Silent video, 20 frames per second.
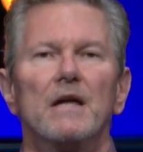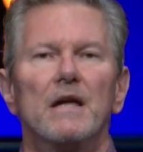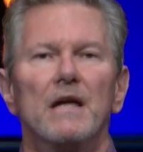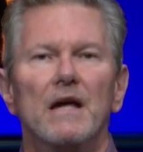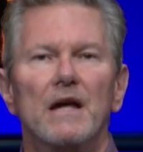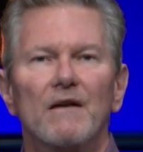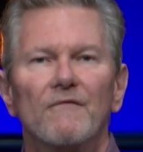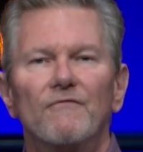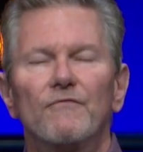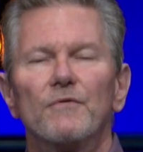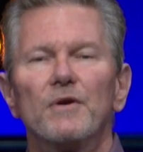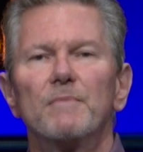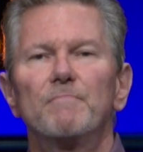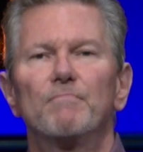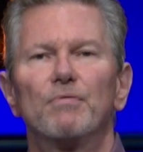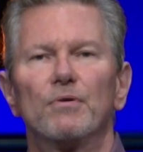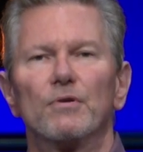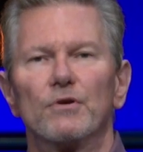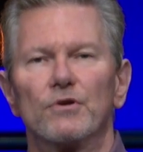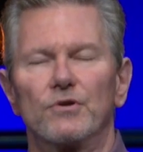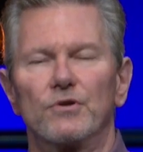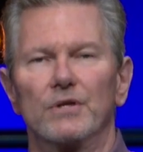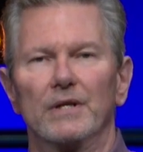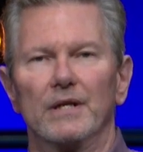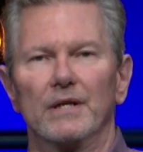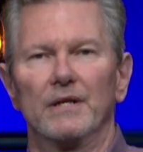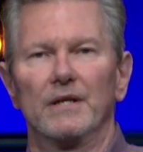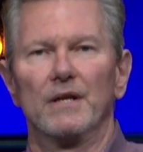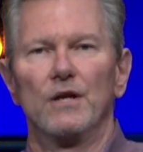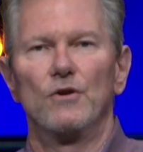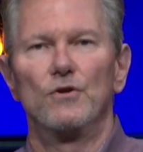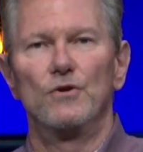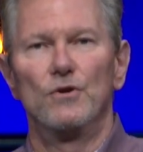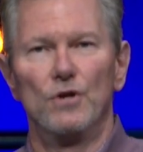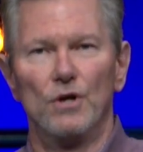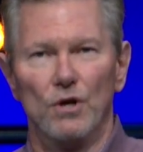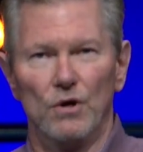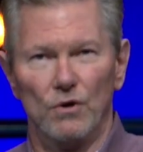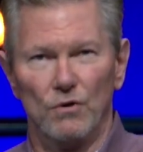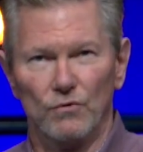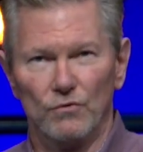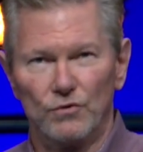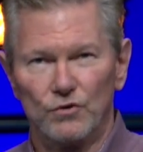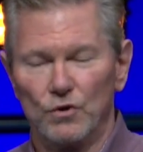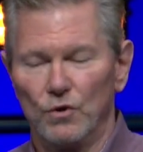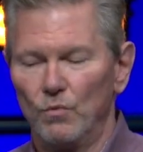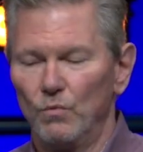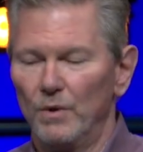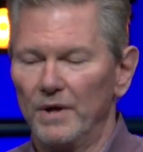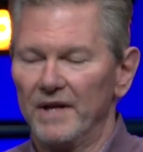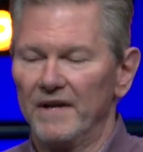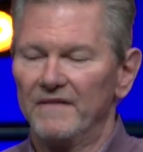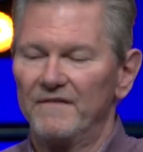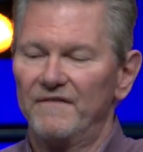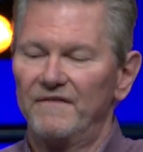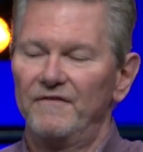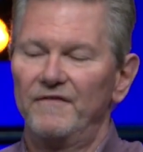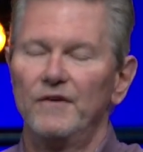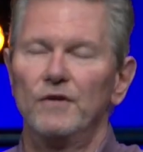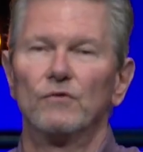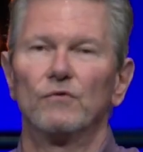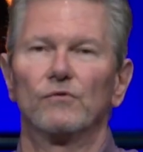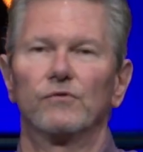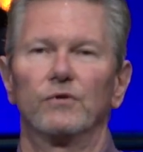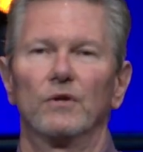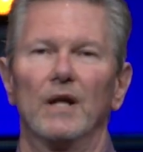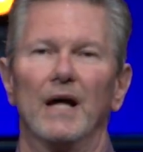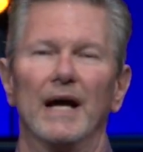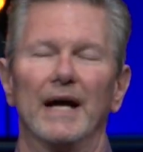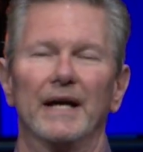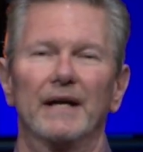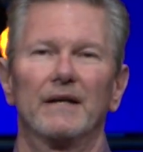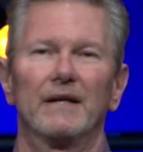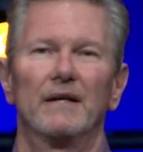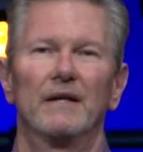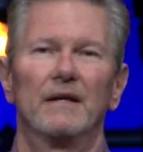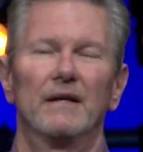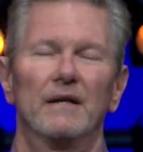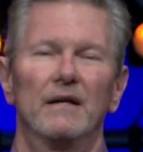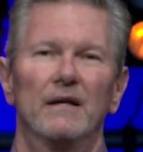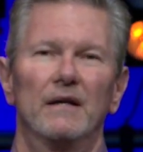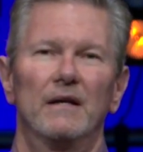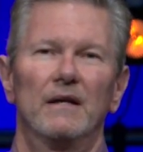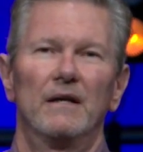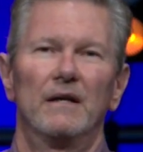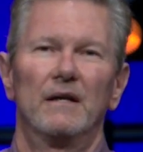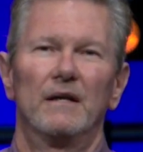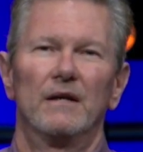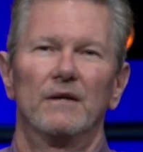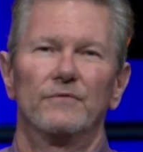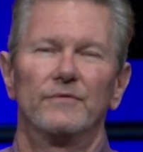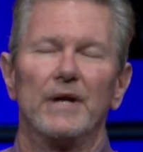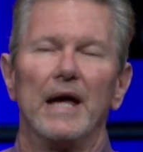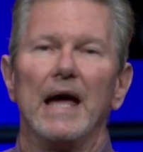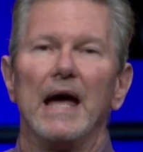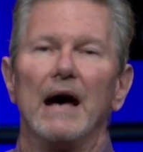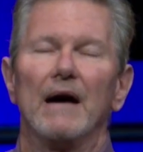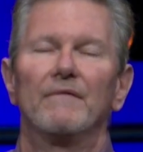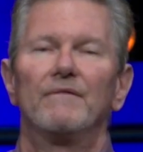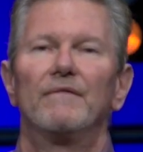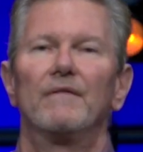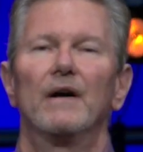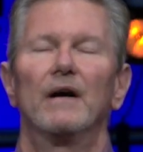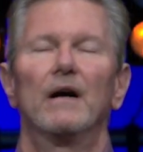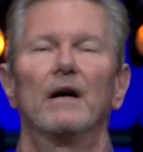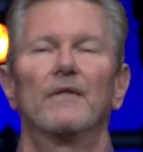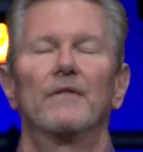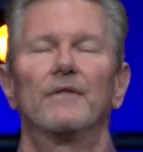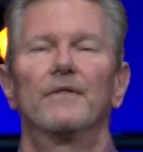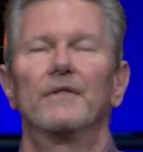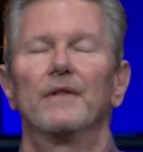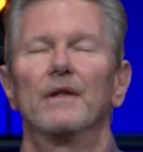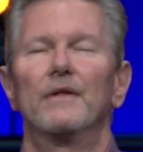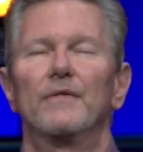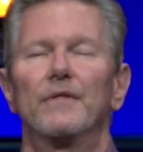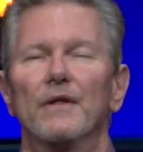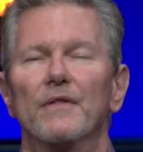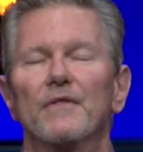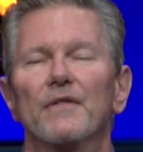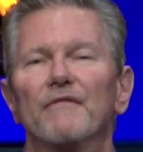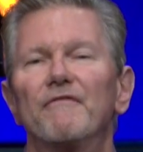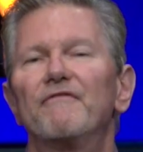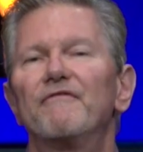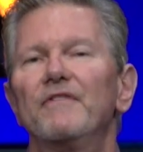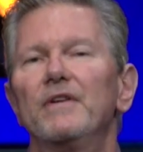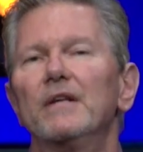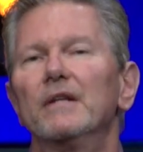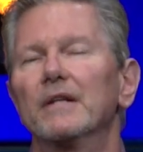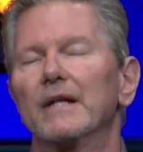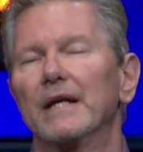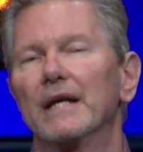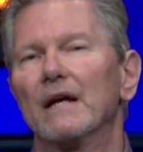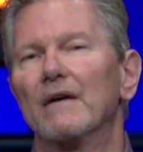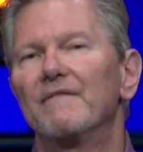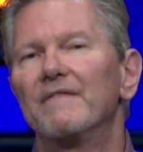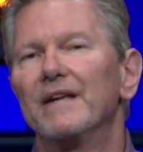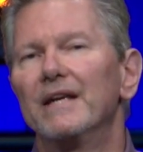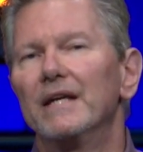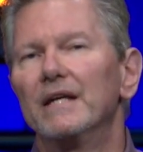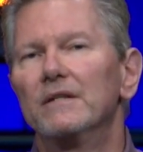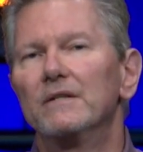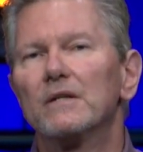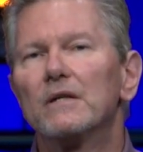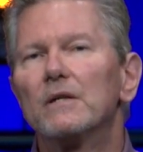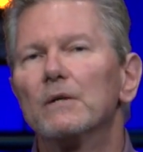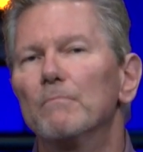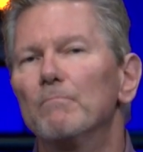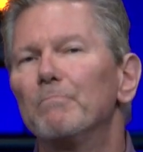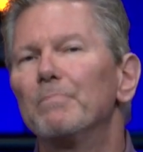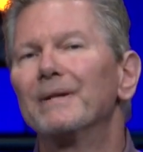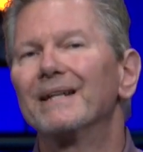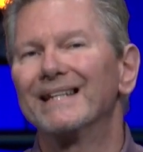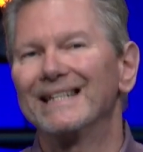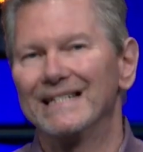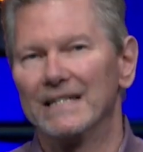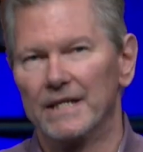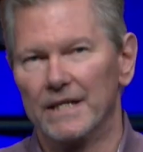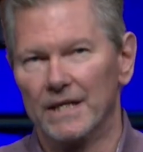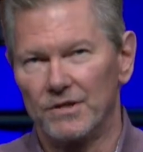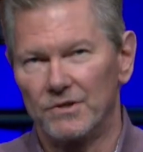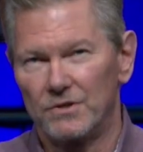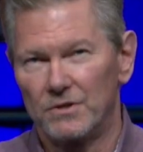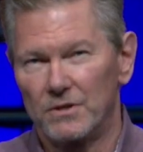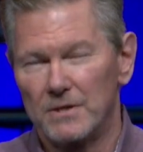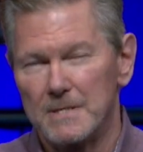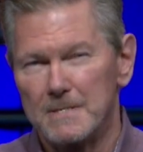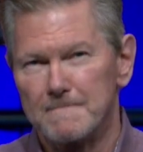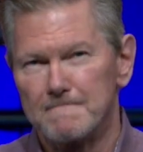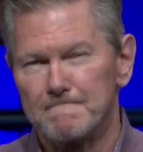Every person knows what it feels like to have the, the feeling of incompleteness.